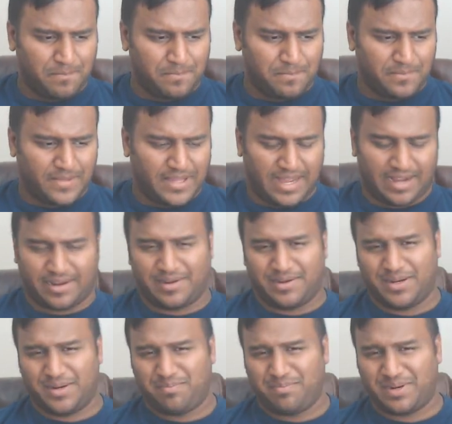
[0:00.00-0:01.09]
That
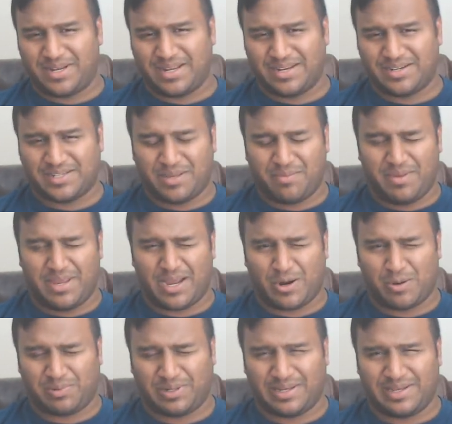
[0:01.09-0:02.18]
could potentially be how it
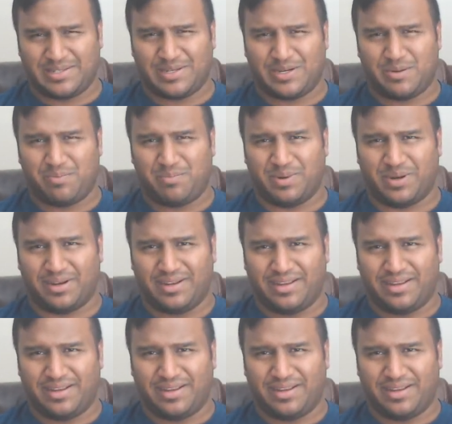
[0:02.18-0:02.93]
plays out, but